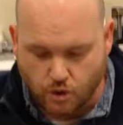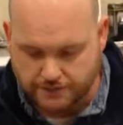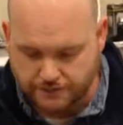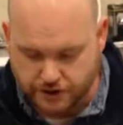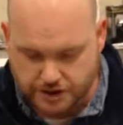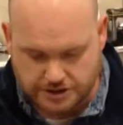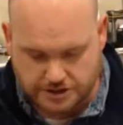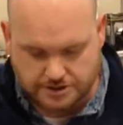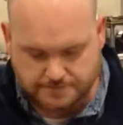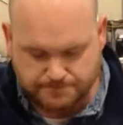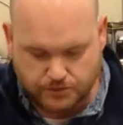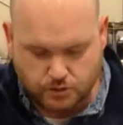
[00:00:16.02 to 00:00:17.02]
Core
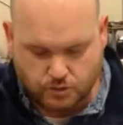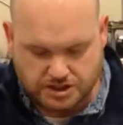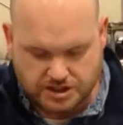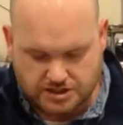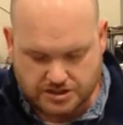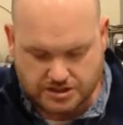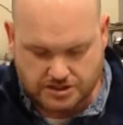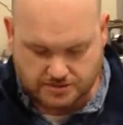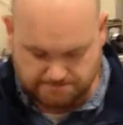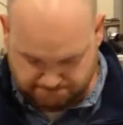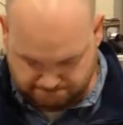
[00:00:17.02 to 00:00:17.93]
First, which is